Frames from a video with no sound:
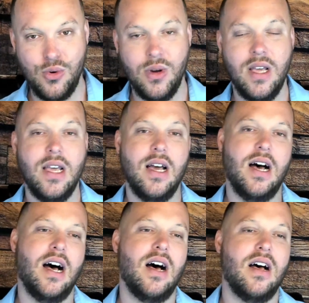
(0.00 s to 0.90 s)
Uh,
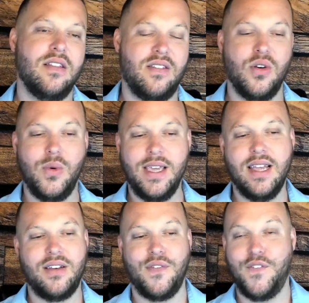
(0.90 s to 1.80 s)
until we get to
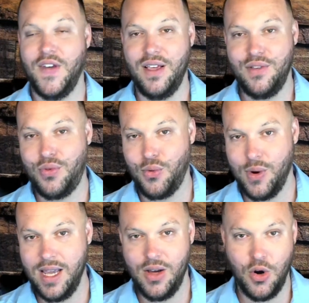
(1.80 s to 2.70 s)
phase three
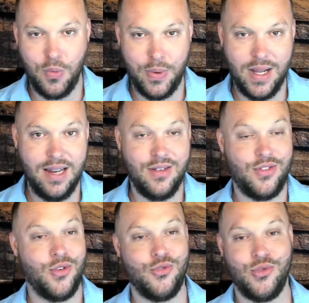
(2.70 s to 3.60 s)
opening, social
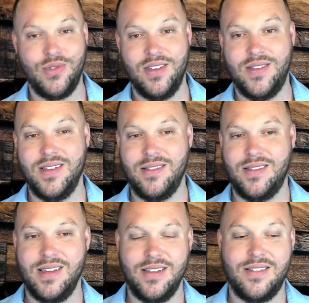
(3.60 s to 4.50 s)
distancing is
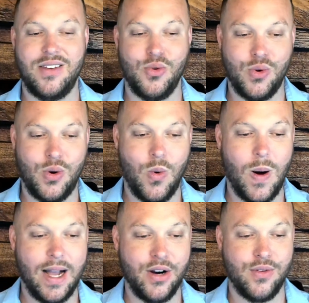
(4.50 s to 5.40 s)
still required.
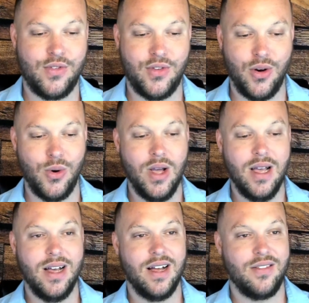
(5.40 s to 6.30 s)
So,
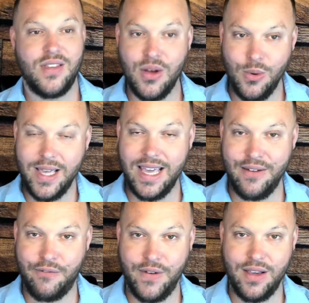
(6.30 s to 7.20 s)
until we hit
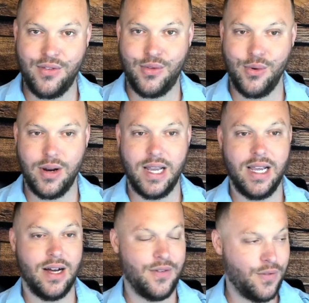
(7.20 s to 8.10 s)
phase three,
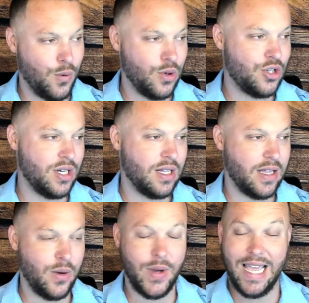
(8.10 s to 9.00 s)
unfortunately, we
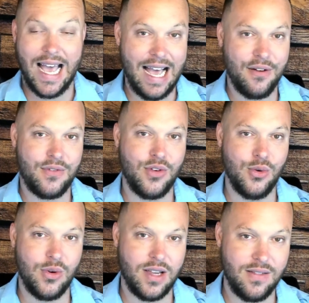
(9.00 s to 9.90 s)
have to
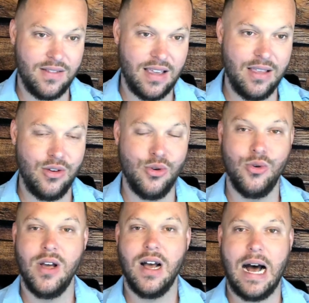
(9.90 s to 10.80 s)
continue
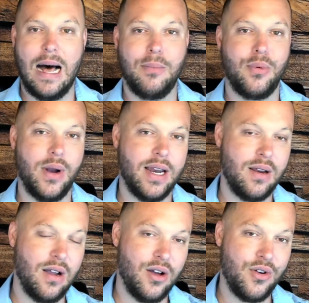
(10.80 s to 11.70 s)
operating
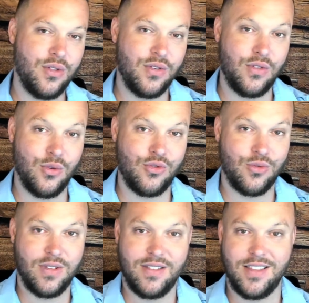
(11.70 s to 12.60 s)
under the social
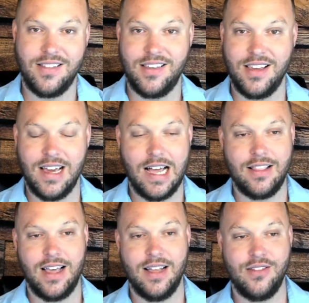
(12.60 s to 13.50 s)
distancing
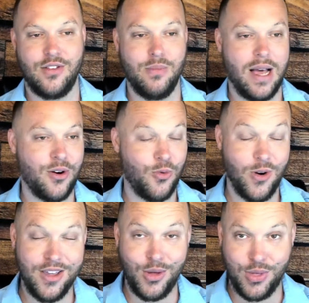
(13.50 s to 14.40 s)
guidelines. No matter what you
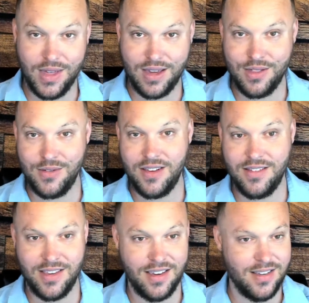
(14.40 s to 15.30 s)
think of the
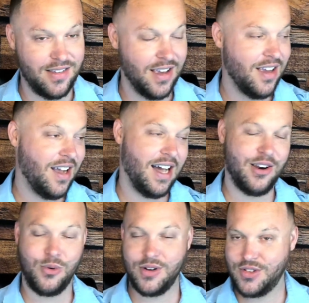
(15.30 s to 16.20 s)
disease, I don't want to
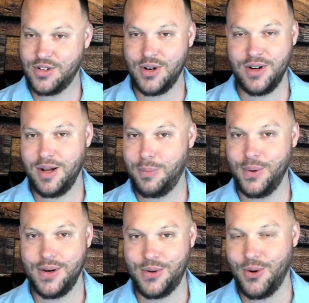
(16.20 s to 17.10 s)
start a political
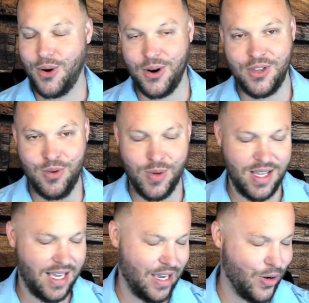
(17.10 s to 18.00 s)
argument
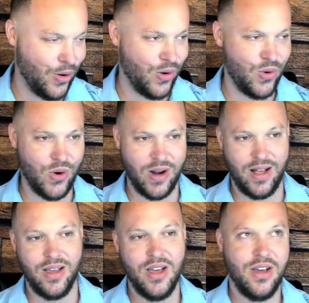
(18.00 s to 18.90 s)
here or a
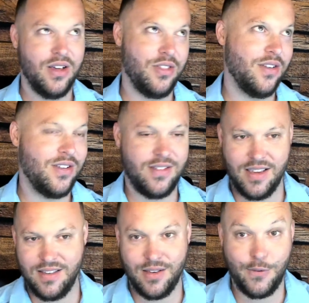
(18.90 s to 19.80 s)
the disease is
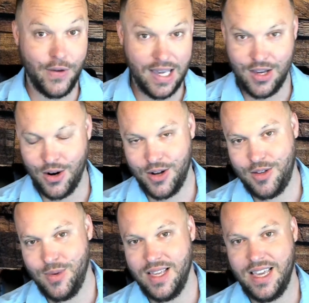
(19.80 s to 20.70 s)
fake argument
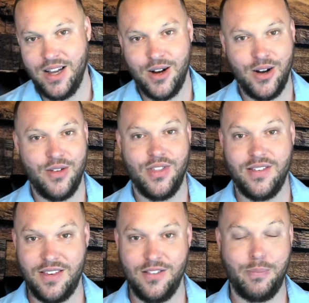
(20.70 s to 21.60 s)
here. This is
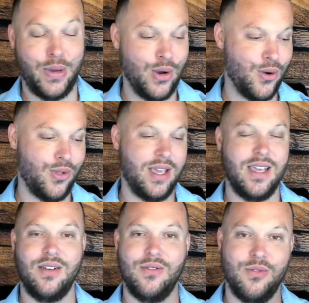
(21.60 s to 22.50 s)
purely
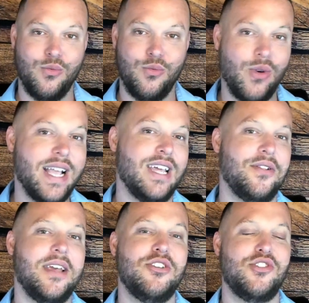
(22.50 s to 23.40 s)

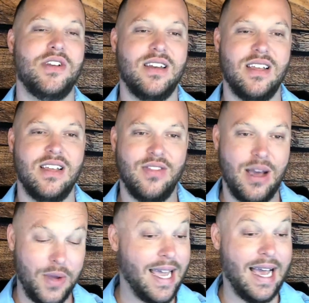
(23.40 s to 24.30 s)
regulation that we
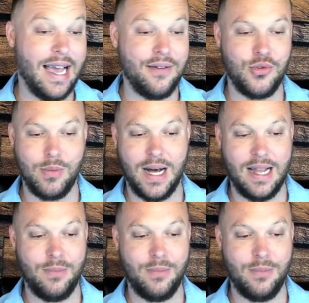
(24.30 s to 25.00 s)
have to abide by,